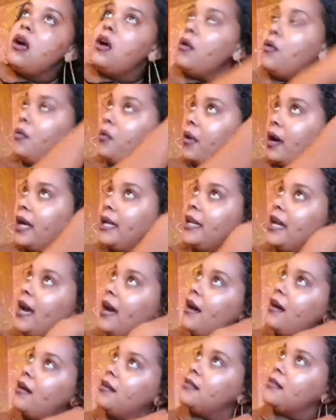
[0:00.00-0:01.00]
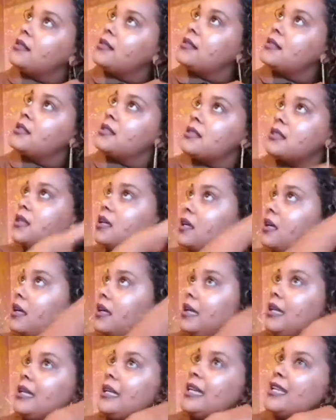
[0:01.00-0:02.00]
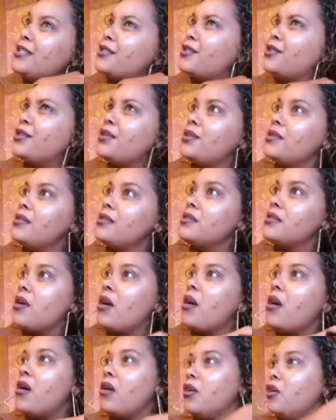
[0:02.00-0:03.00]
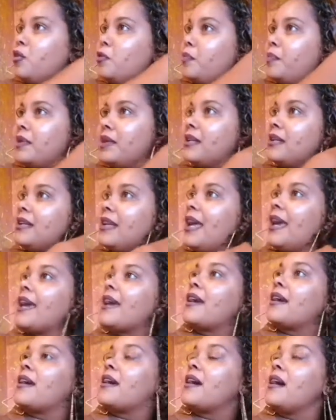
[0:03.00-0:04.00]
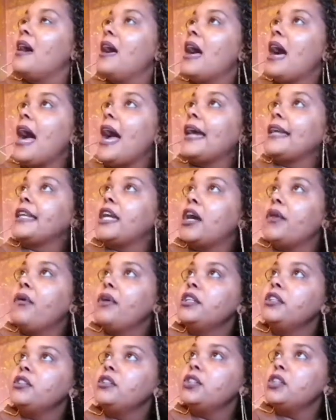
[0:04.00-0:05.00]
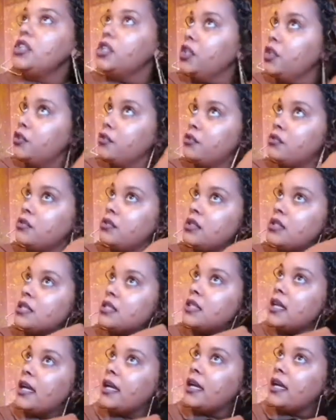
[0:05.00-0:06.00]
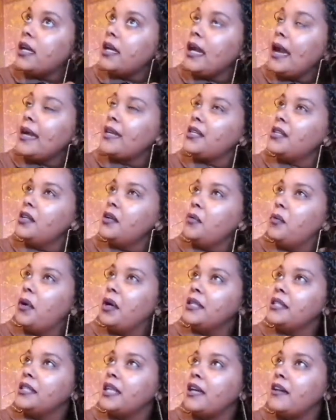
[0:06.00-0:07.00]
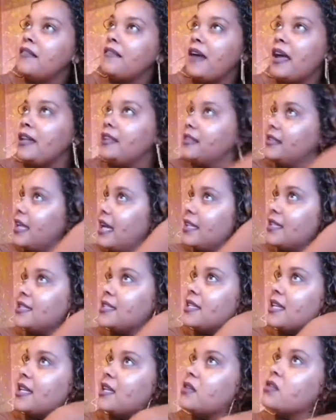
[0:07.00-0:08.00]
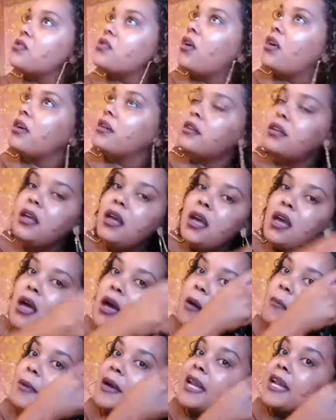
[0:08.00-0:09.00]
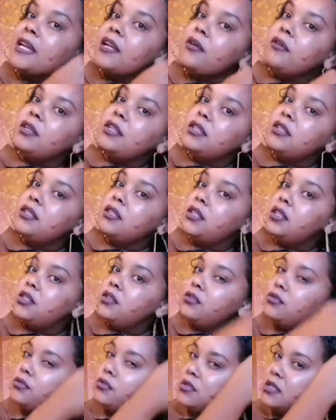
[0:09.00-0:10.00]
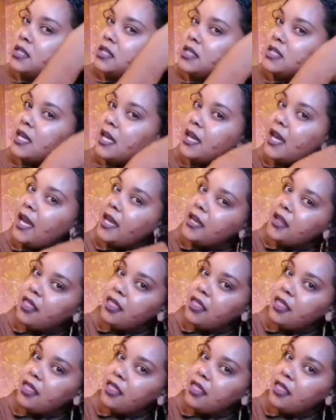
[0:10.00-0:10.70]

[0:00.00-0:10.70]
what else? Restaurants are open. Like, I know on a Tuesday, I don't know what day Valentine's Day is on, but I know on a Tuesday and a